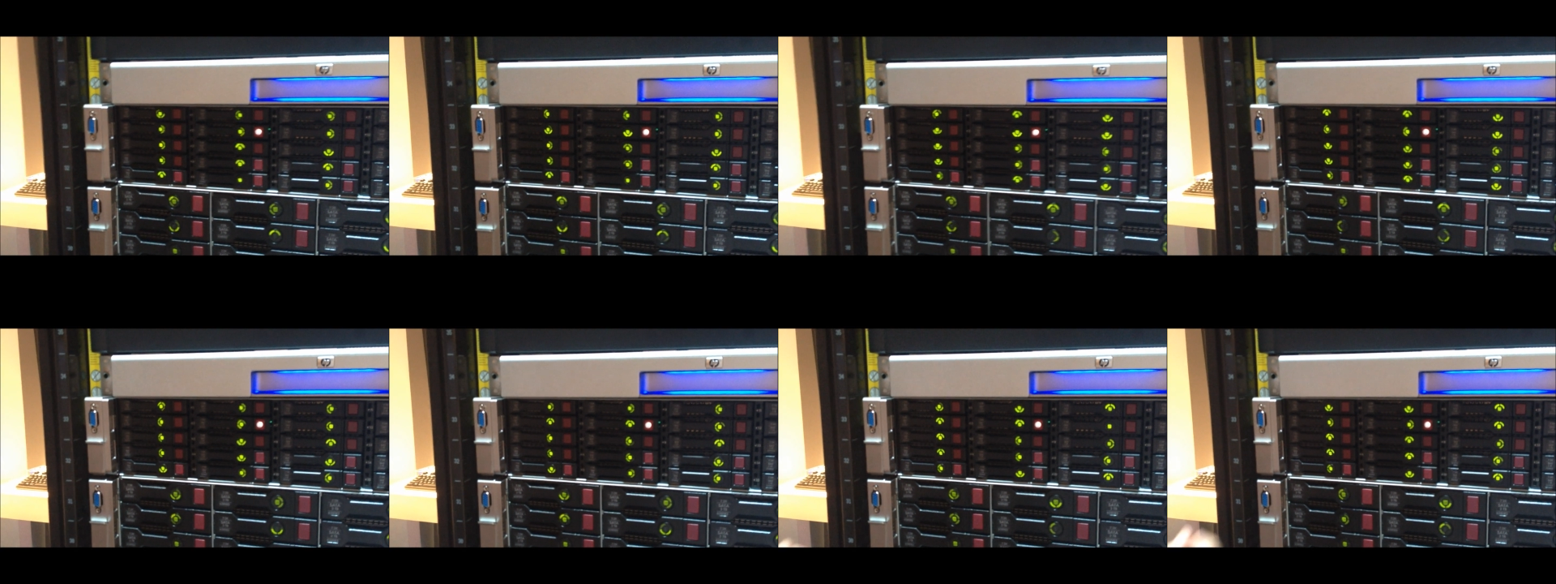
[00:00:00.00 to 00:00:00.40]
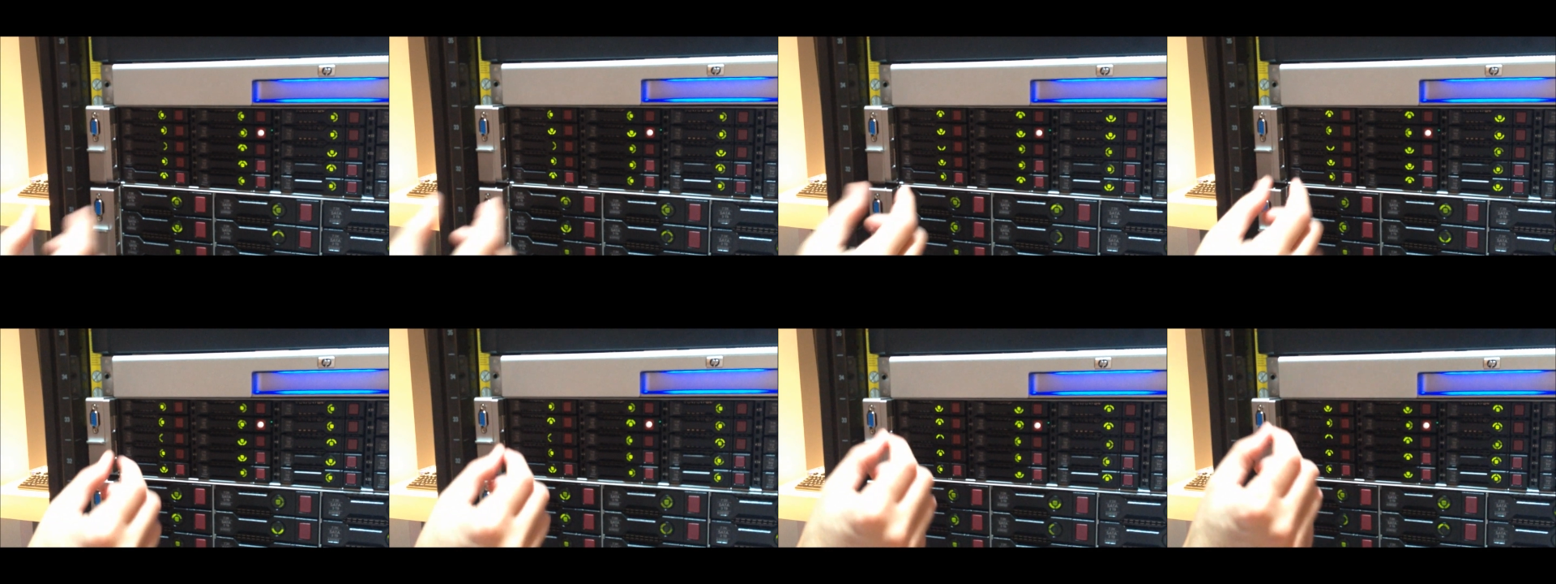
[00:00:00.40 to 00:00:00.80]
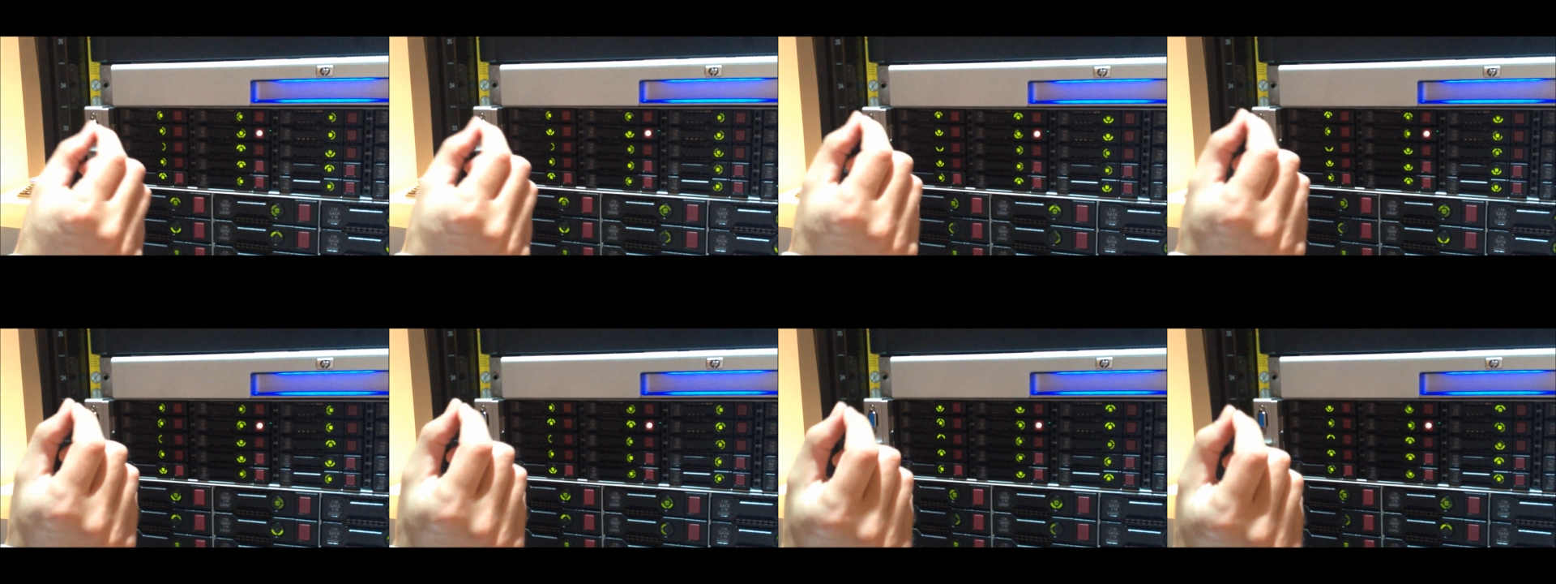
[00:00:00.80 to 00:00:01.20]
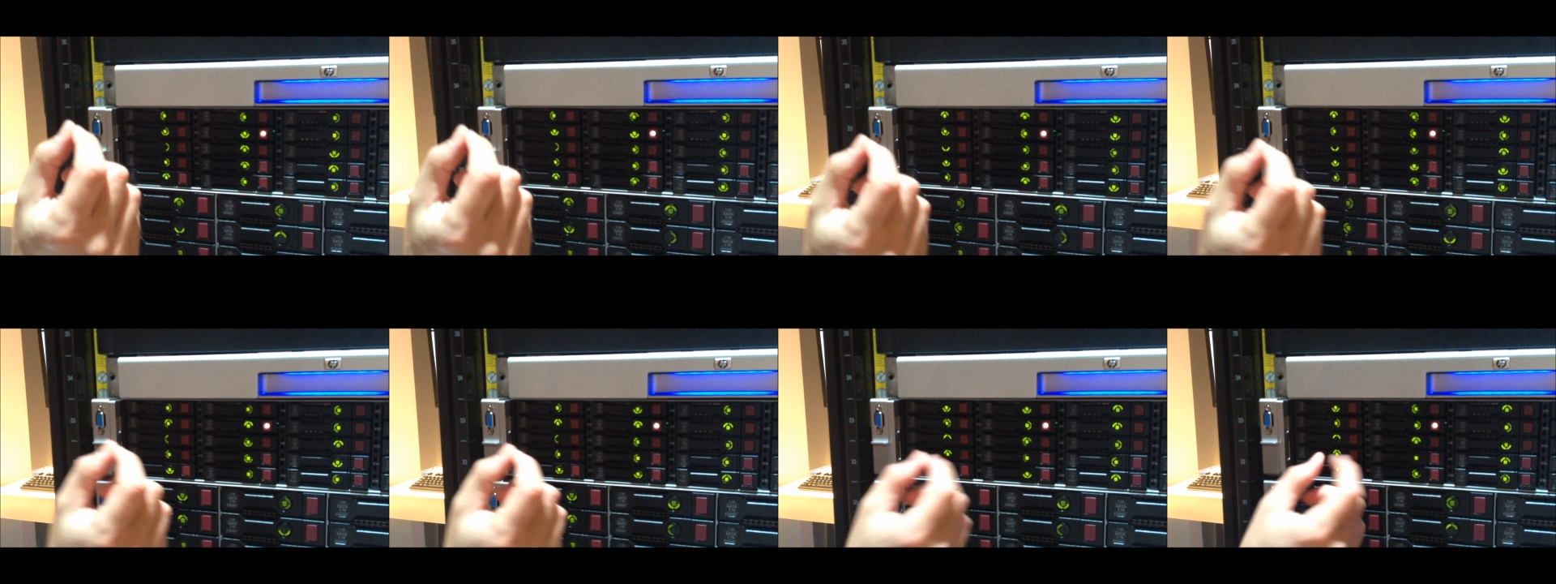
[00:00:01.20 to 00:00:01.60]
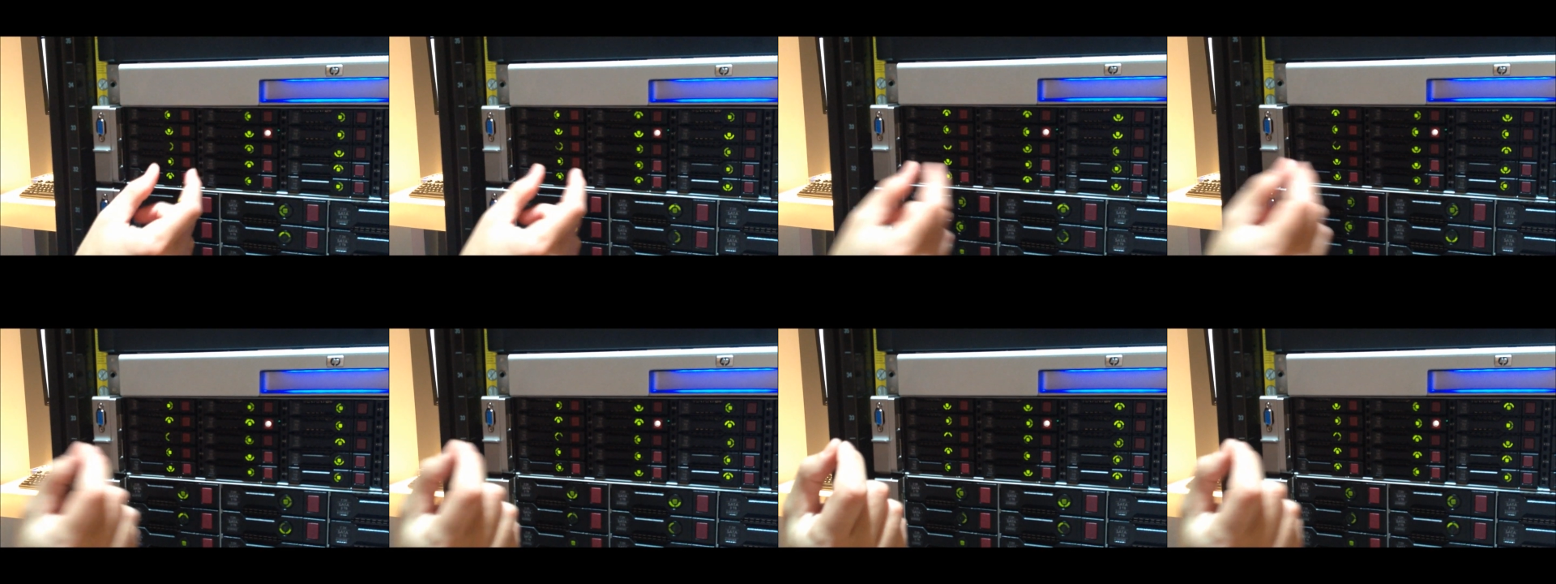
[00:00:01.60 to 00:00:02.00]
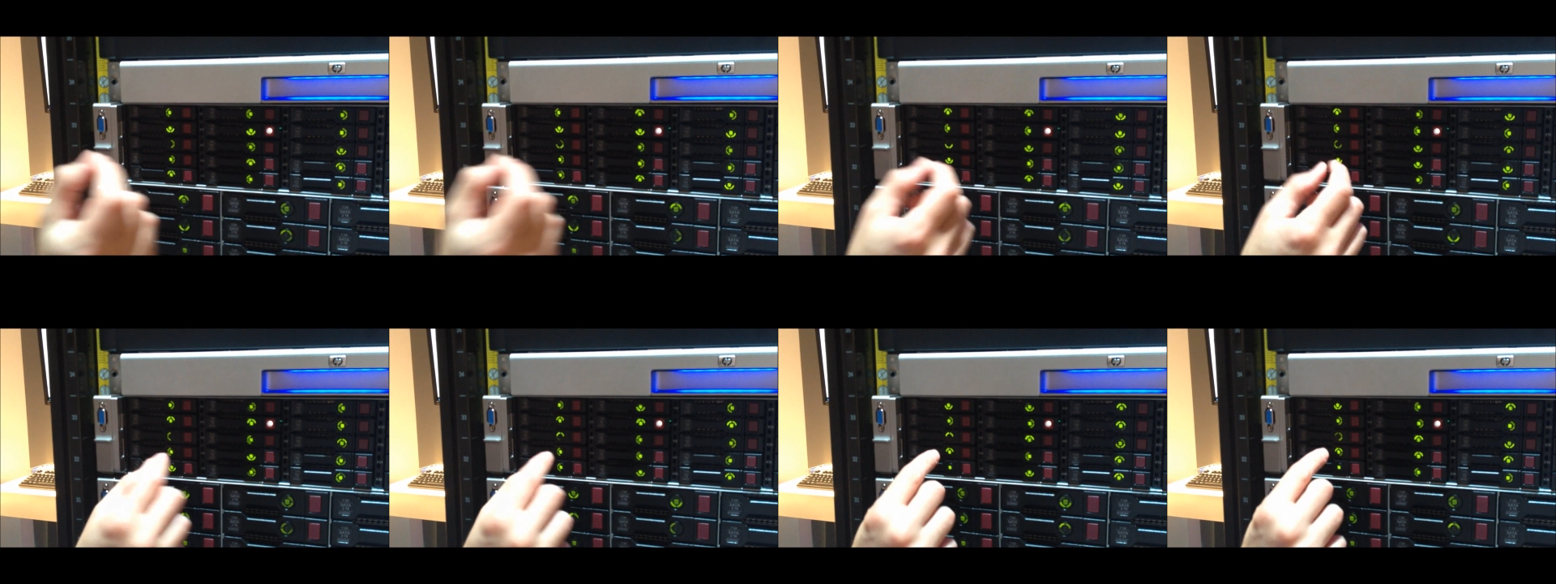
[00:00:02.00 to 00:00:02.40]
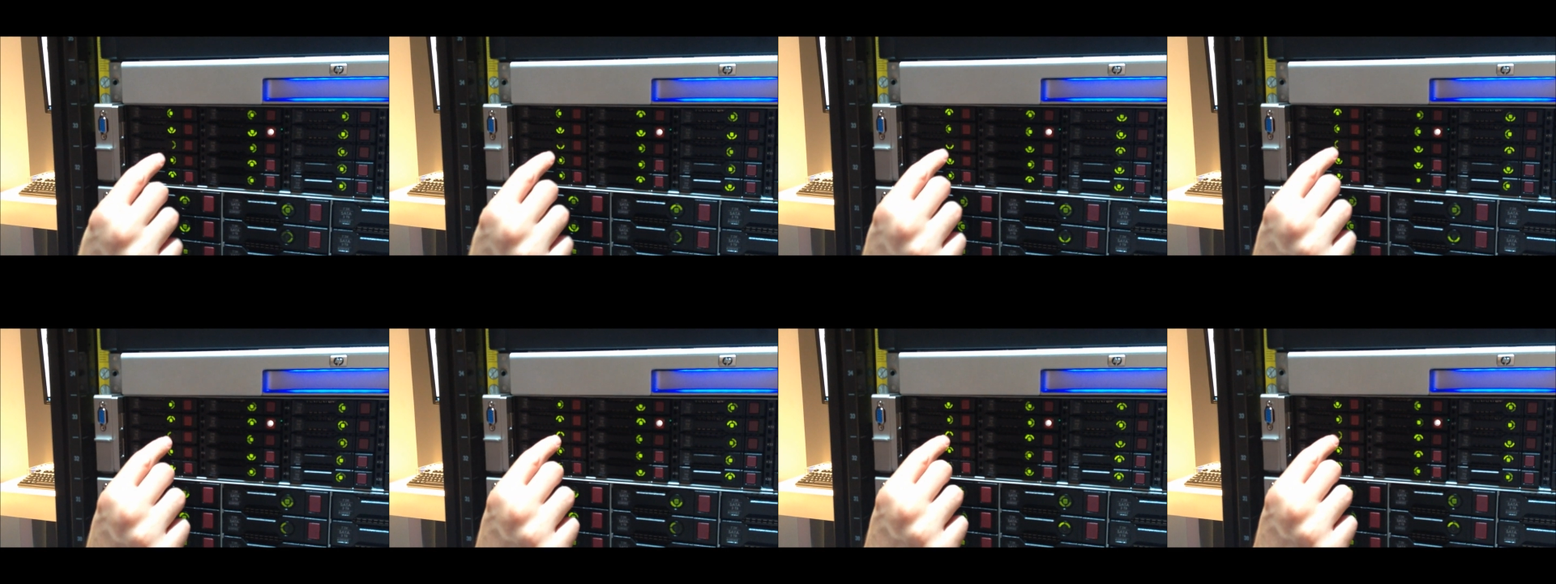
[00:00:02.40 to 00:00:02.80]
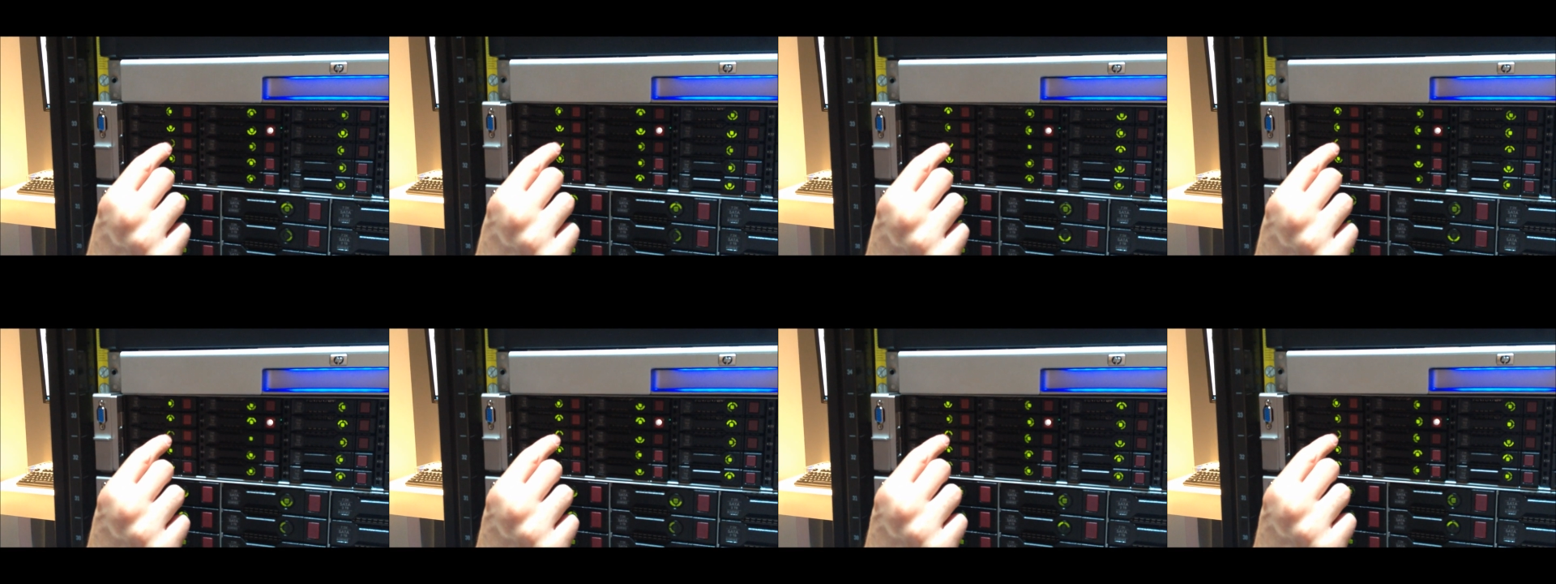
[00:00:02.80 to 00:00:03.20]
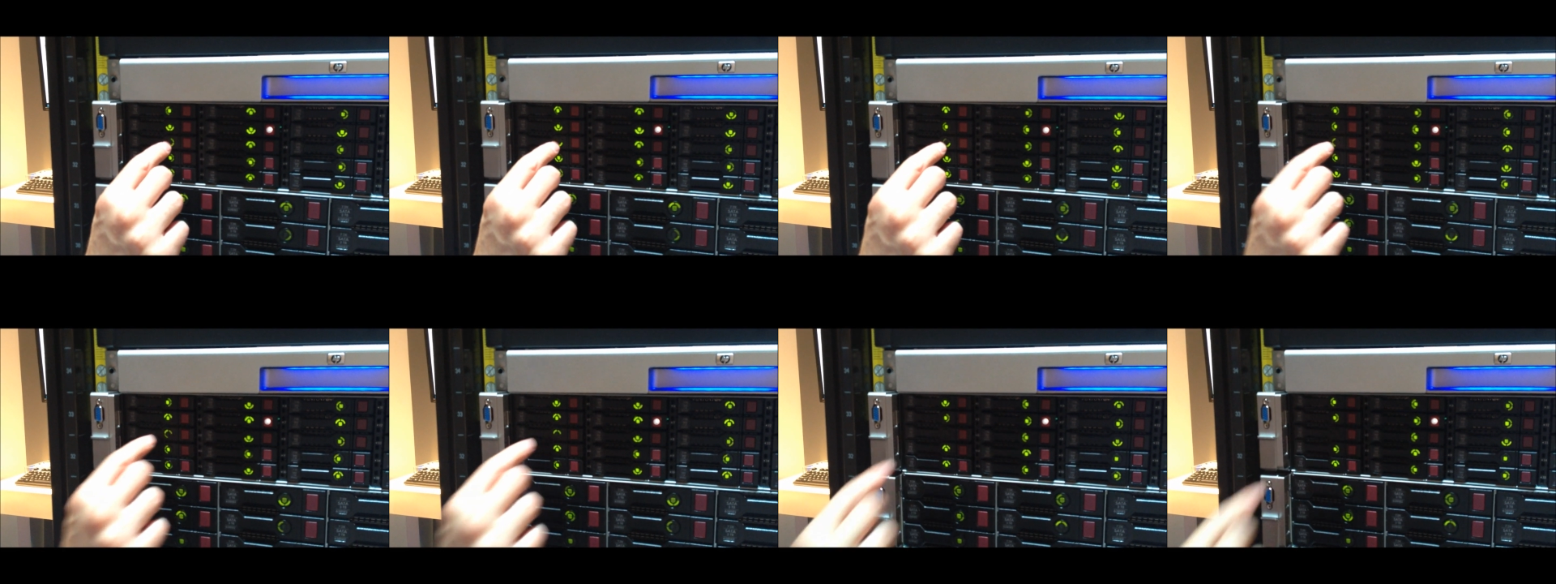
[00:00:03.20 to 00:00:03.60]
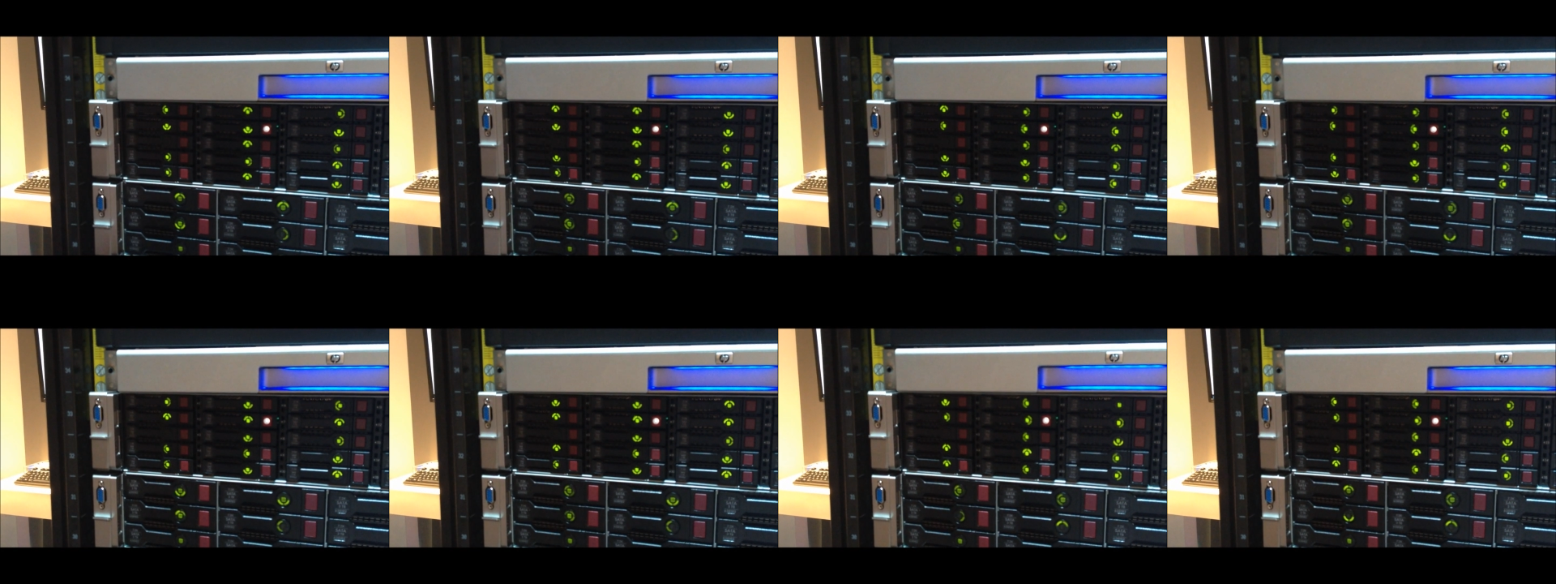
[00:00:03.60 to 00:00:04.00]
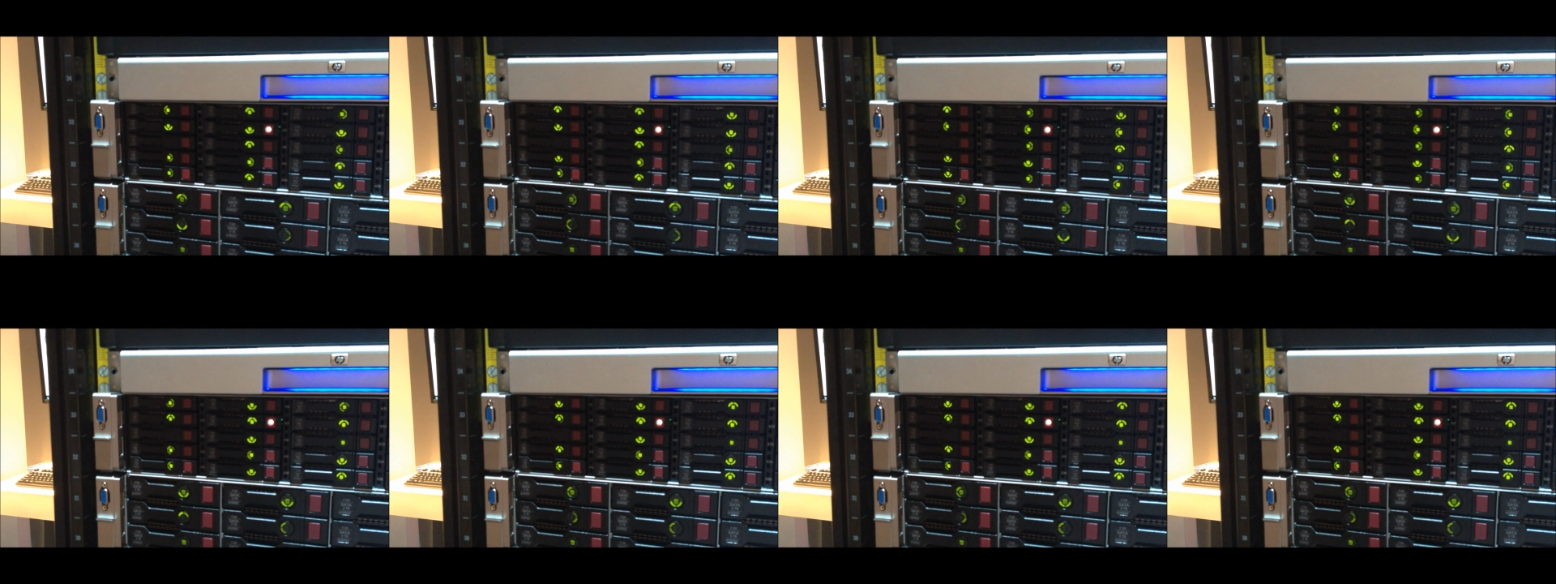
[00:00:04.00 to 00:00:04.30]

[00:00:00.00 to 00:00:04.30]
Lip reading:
Nobody's mouth can be seen.